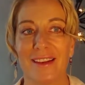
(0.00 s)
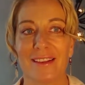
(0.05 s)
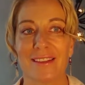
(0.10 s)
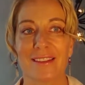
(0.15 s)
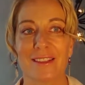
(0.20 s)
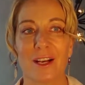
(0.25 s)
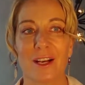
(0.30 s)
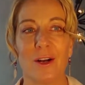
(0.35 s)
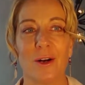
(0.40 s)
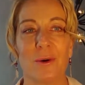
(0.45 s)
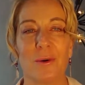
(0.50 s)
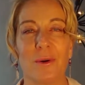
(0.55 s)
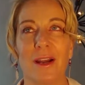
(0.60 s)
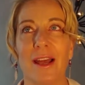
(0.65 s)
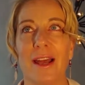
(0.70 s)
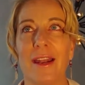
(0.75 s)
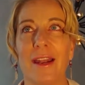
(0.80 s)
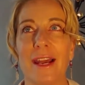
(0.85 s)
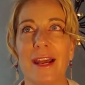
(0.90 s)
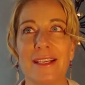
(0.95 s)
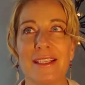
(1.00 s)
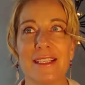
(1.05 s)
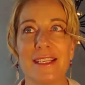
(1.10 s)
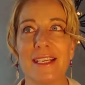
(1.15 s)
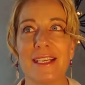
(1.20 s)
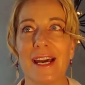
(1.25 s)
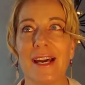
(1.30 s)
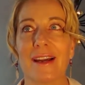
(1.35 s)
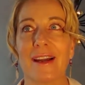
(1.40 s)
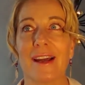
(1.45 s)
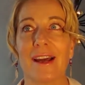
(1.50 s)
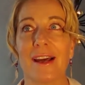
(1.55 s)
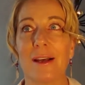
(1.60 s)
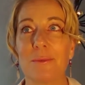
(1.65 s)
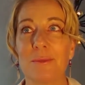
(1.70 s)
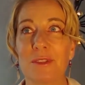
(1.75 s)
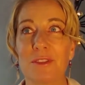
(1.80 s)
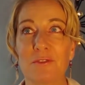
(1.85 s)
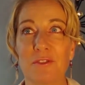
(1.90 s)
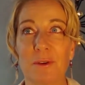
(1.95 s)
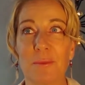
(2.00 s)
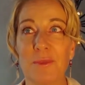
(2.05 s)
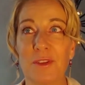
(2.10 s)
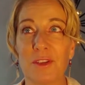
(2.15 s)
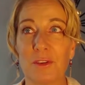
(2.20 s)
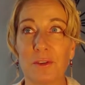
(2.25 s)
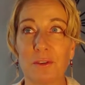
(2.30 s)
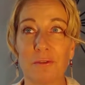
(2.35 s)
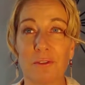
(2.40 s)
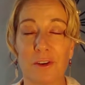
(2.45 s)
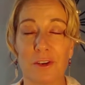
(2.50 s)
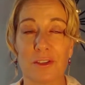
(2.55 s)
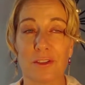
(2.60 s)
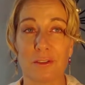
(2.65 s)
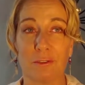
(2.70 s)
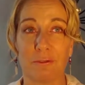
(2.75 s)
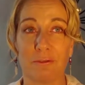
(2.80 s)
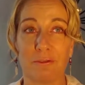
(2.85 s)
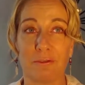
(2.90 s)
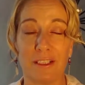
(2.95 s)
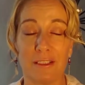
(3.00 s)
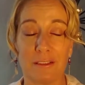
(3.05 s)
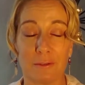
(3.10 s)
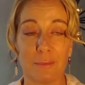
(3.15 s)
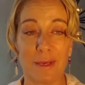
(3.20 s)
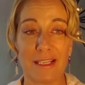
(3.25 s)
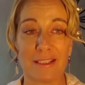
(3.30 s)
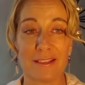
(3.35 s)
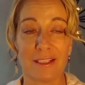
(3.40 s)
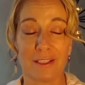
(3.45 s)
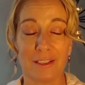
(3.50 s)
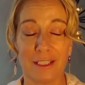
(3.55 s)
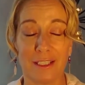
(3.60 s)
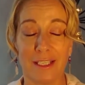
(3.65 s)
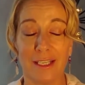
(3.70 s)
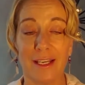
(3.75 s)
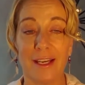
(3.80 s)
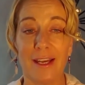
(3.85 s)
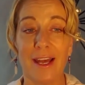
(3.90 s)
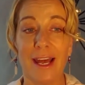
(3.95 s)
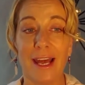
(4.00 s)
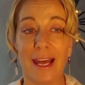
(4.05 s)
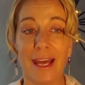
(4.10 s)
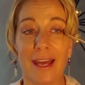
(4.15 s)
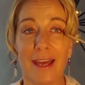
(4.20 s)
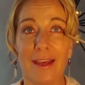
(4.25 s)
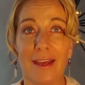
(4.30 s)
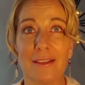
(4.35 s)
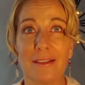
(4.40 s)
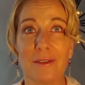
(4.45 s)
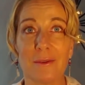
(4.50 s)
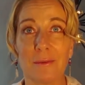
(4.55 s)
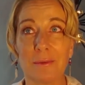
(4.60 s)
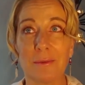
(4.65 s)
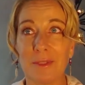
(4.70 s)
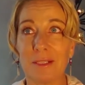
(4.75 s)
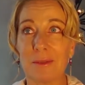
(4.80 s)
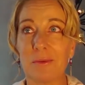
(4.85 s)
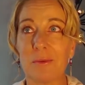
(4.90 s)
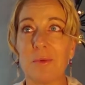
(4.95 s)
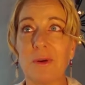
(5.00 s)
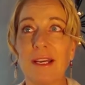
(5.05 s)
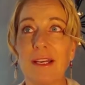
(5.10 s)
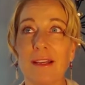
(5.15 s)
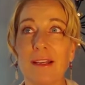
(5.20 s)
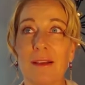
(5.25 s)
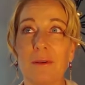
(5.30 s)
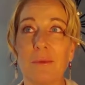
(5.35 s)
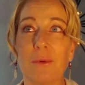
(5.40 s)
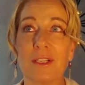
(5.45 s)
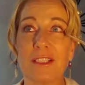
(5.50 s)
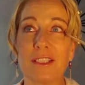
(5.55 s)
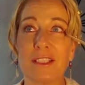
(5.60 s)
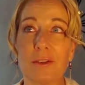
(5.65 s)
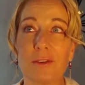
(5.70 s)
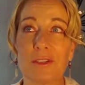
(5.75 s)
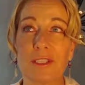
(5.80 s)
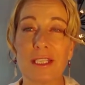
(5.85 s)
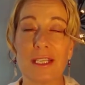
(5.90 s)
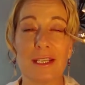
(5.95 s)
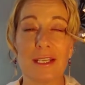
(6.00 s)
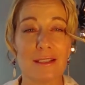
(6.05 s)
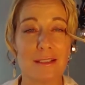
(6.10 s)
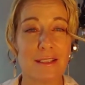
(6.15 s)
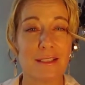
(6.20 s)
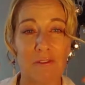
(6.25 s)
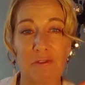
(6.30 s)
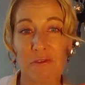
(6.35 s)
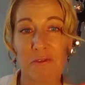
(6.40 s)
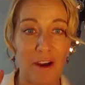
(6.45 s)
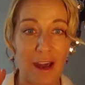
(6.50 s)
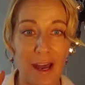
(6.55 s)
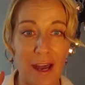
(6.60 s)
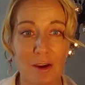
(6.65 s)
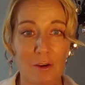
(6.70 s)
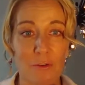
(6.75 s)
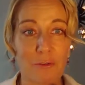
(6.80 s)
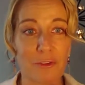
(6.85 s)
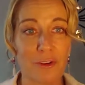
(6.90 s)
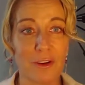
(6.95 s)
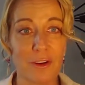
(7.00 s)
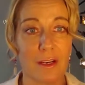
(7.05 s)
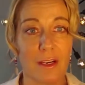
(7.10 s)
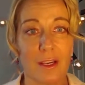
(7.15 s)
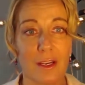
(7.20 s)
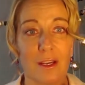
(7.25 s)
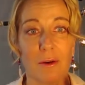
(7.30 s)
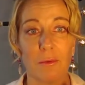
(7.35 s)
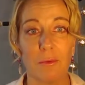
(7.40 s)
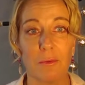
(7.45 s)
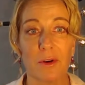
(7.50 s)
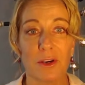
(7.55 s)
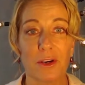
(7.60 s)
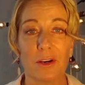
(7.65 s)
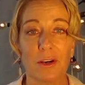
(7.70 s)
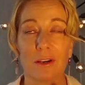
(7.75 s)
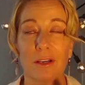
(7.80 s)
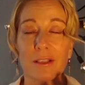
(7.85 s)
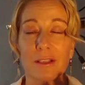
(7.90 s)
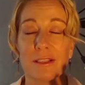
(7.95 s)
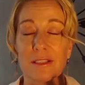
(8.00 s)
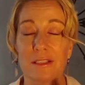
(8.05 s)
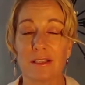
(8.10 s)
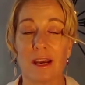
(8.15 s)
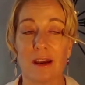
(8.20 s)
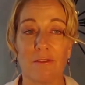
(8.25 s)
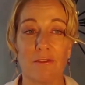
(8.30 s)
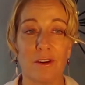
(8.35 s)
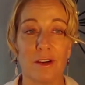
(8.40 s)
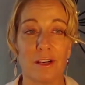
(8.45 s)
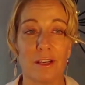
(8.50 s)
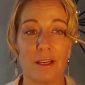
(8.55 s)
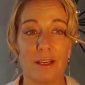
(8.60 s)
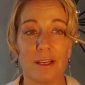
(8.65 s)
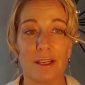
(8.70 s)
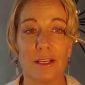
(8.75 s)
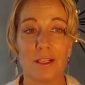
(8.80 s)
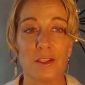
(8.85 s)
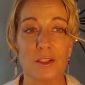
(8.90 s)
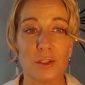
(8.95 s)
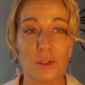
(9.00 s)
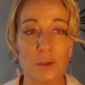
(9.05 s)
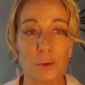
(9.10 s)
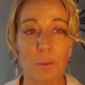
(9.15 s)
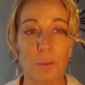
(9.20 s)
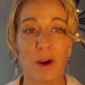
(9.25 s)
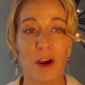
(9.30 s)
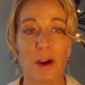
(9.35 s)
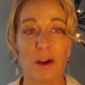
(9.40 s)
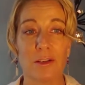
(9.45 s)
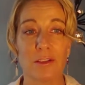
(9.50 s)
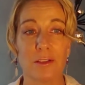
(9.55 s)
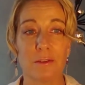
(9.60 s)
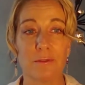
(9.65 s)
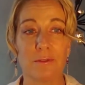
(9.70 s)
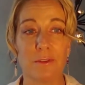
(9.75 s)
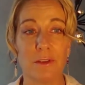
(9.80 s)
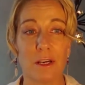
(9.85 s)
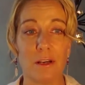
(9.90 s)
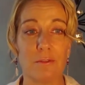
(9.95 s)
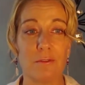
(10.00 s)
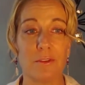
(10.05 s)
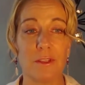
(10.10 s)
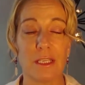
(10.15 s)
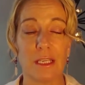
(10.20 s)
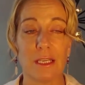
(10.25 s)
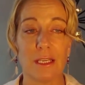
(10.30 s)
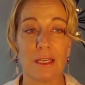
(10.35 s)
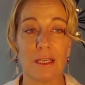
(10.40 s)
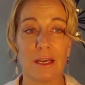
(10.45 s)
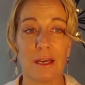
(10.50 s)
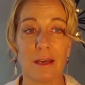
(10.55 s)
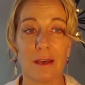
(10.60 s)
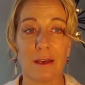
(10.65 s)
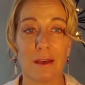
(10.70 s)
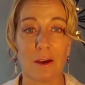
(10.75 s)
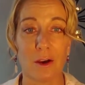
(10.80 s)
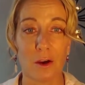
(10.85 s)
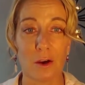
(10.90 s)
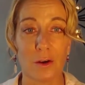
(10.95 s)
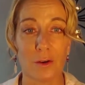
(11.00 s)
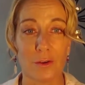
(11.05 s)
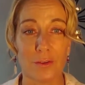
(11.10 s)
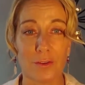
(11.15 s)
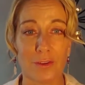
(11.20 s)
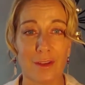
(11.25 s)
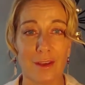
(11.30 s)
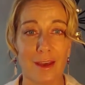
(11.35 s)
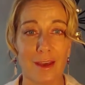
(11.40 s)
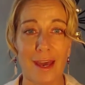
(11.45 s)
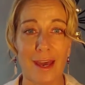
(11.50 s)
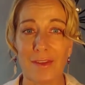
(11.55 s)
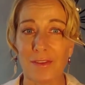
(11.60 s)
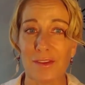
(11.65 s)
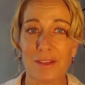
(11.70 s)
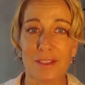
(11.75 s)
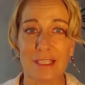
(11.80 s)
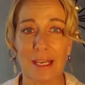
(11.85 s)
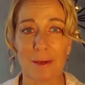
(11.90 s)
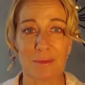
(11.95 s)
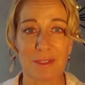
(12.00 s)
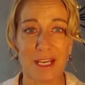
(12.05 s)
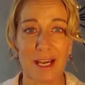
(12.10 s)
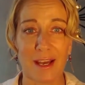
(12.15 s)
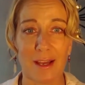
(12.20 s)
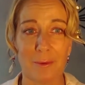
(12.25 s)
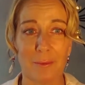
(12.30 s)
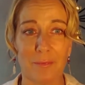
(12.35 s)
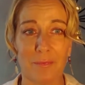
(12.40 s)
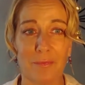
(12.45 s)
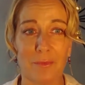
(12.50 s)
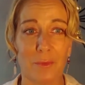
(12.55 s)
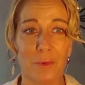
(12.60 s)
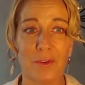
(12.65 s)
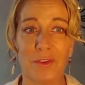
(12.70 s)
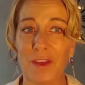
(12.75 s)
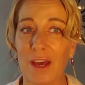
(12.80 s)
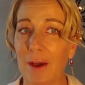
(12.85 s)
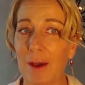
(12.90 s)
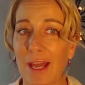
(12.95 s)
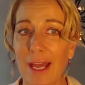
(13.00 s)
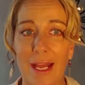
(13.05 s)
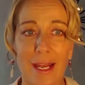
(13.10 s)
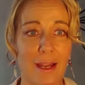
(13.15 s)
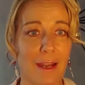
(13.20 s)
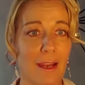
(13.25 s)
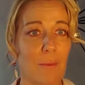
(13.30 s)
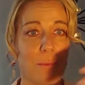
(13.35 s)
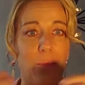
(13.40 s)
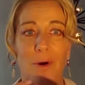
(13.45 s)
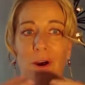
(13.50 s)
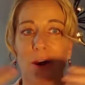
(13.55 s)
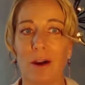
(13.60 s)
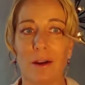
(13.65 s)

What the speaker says: So an idea comes from the universal field, basically. And what's interesting is that fire were discovered in two parts of the earth at the same time, without any